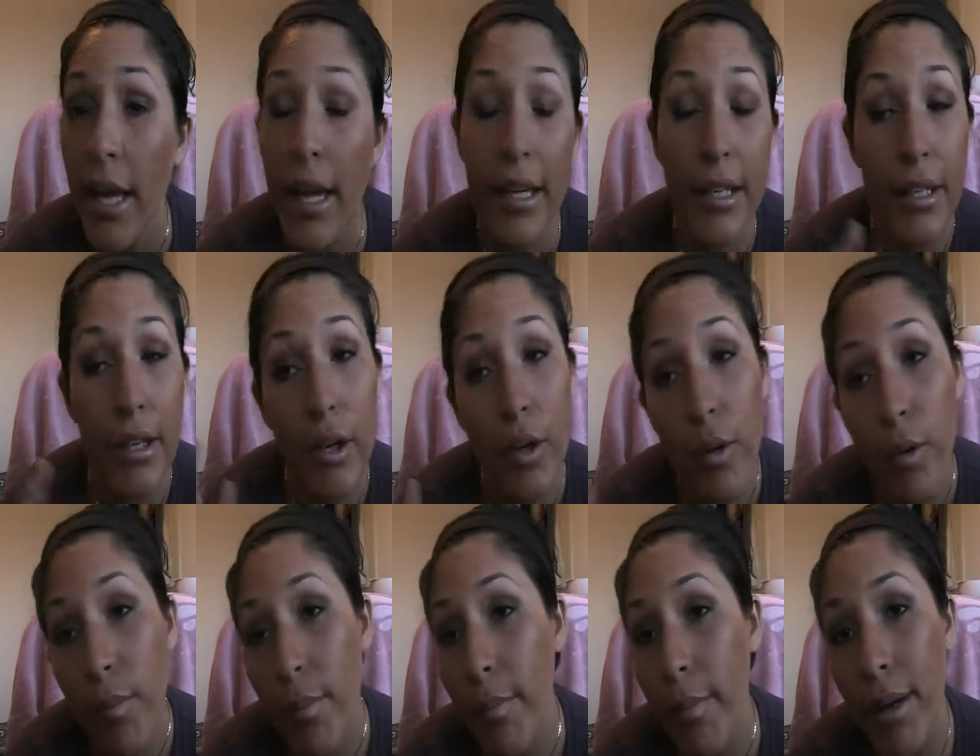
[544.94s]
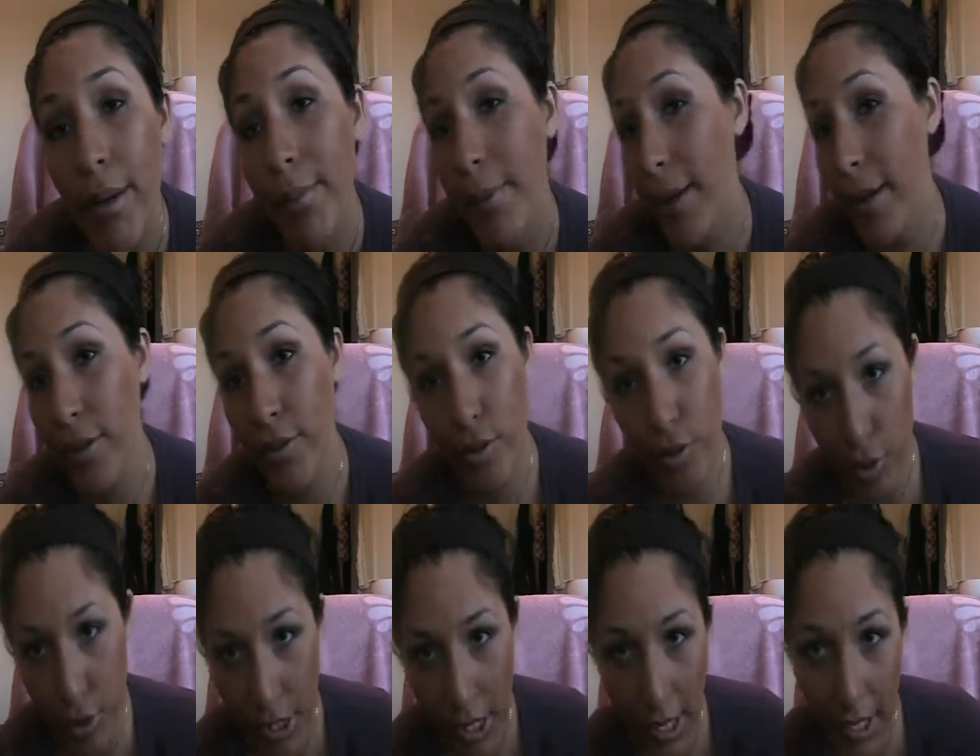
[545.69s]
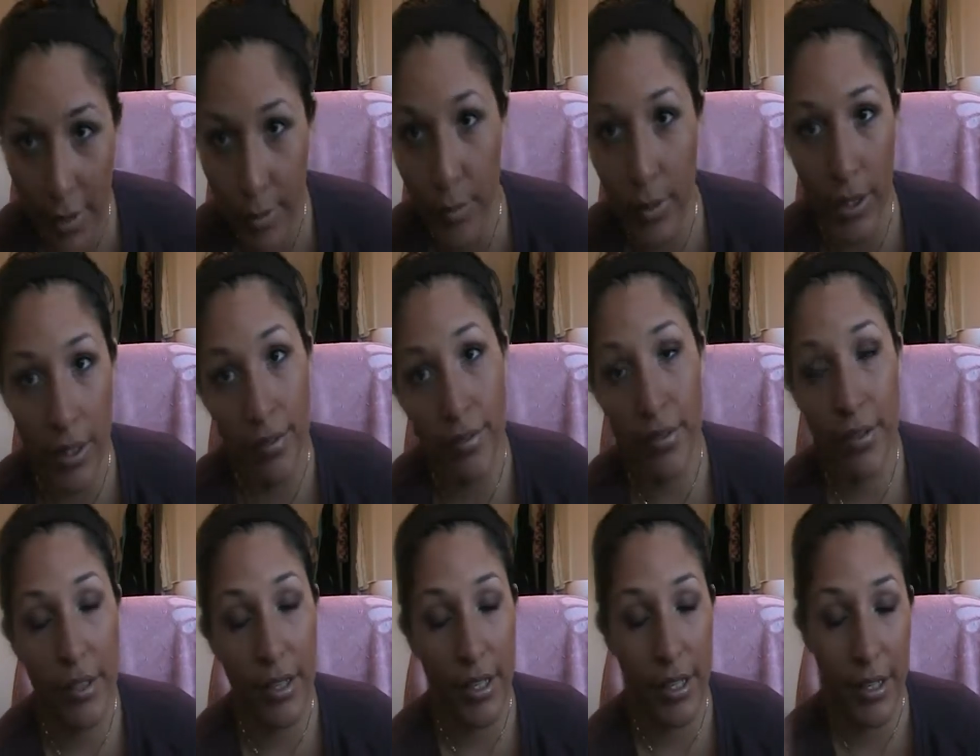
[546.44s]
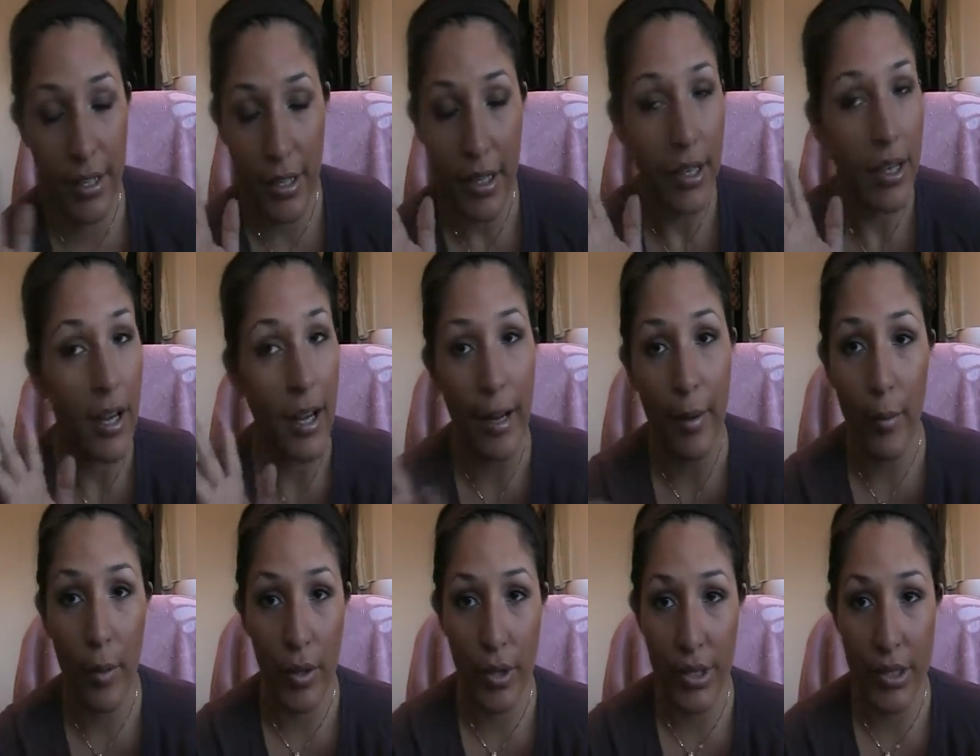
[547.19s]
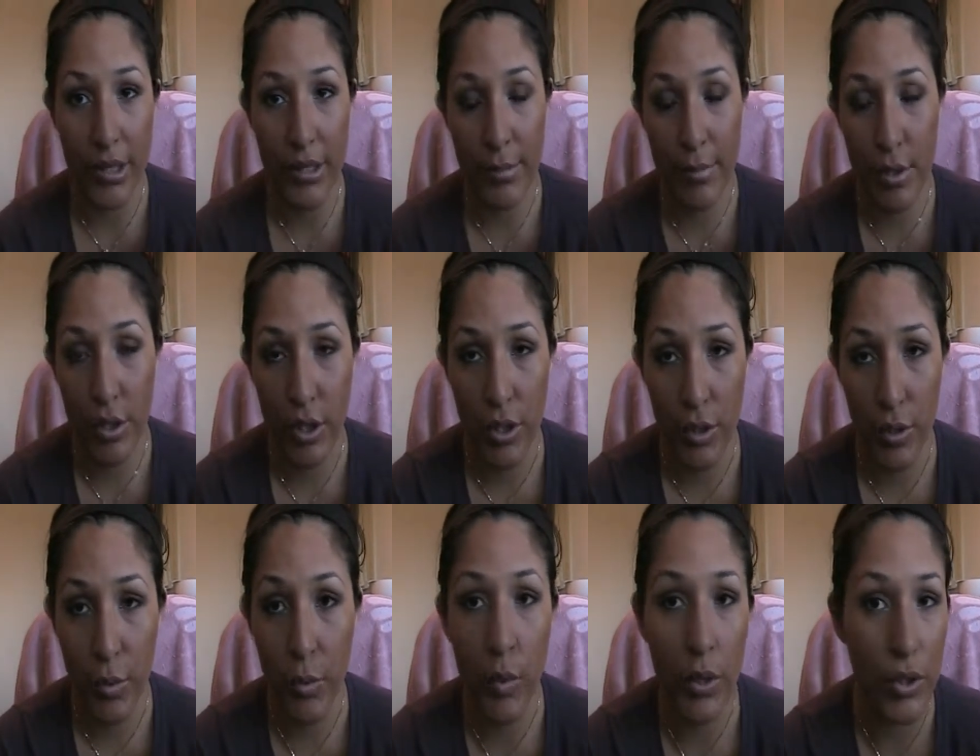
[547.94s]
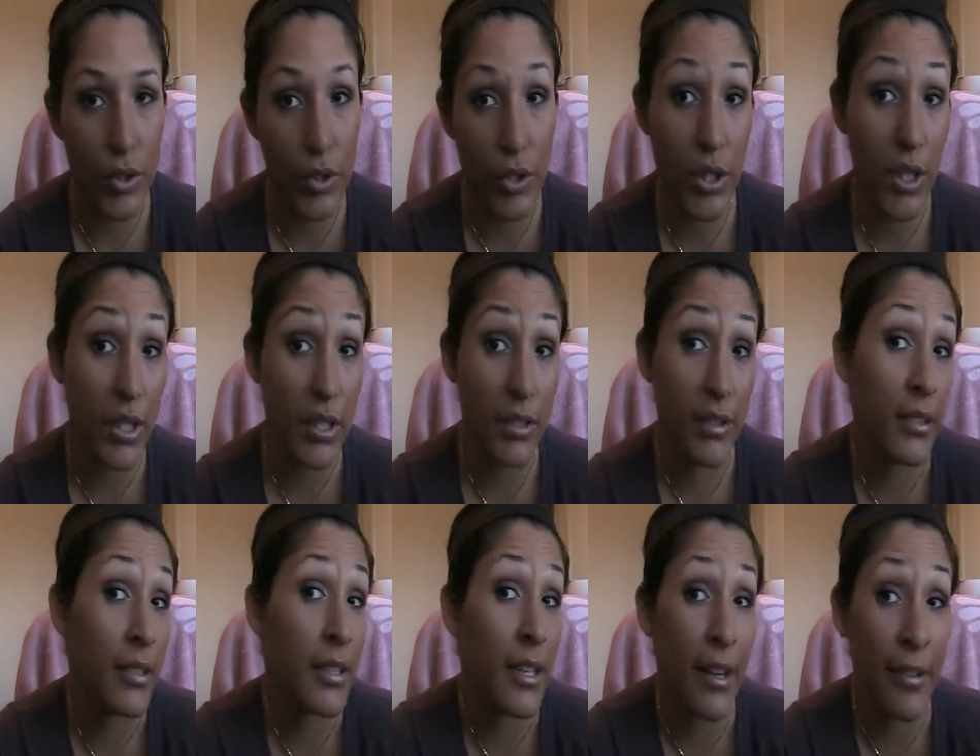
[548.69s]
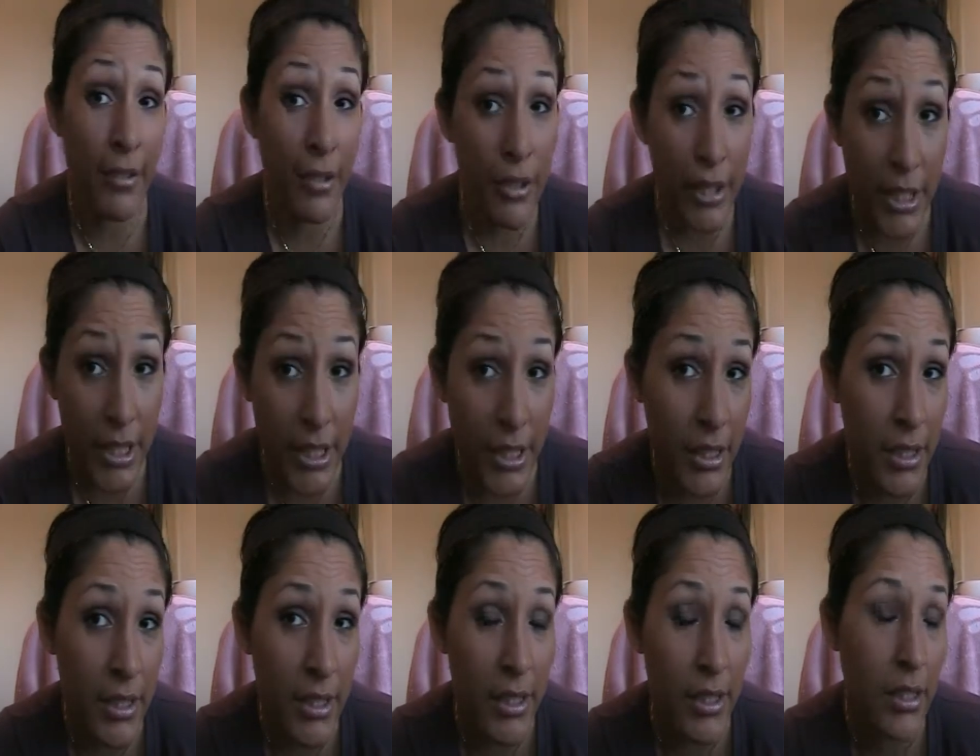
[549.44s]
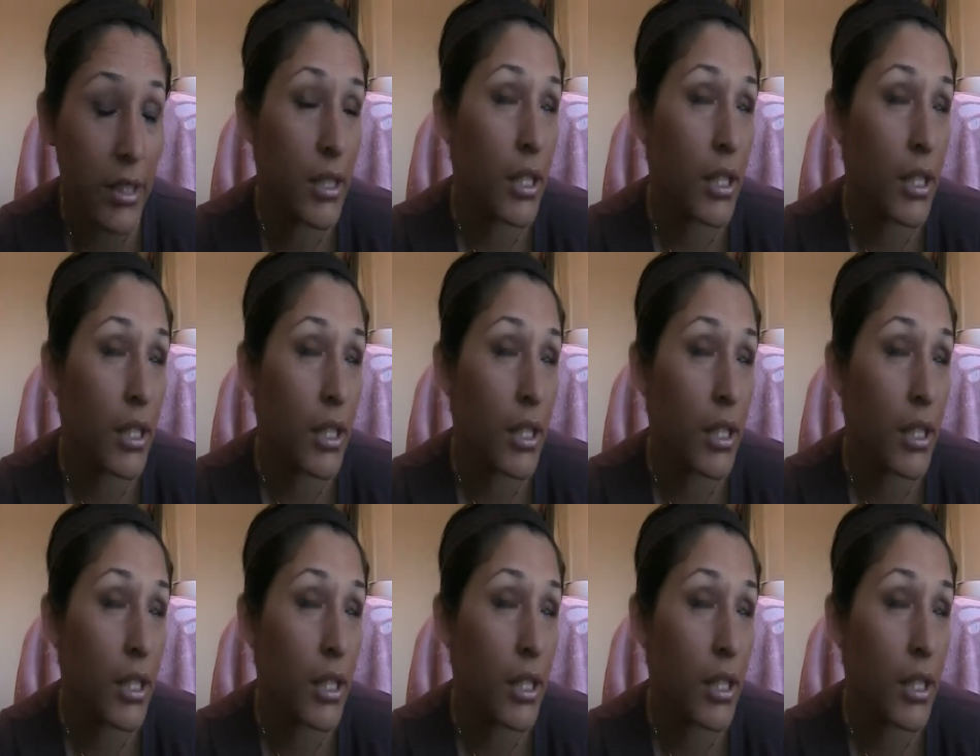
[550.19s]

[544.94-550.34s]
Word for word: and hope my brows stayed wherever they I wanted them to, which they never did.